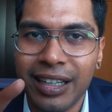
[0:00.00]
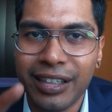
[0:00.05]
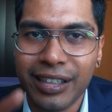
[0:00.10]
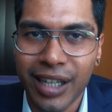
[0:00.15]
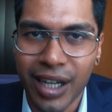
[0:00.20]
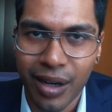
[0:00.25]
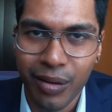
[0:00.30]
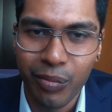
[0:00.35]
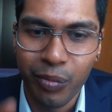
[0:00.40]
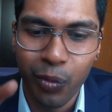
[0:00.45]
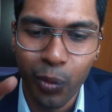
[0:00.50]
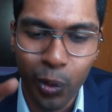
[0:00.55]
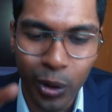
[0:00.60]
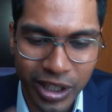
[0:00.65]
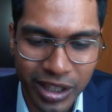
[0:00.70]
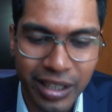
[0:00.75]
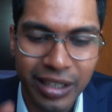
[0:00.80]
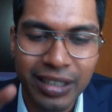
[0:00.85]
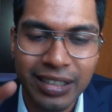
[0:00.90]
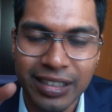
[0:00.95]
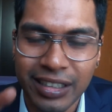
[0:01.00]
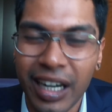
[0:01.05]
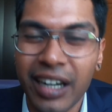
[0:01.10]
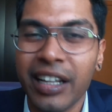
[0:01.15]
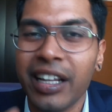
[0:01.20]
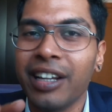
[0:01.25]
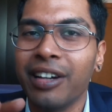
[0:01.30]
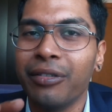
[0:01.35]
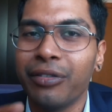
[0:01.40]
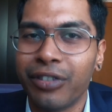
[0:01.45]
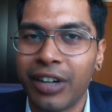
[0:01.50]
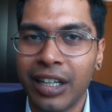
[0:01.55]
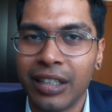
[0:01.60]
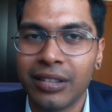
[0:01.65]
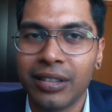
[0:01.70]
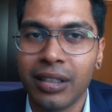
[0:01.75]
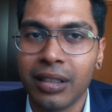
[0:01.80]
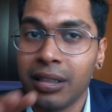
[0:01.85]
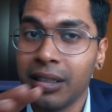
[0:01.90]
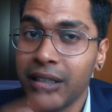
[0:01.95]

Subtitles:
that come with studying in France,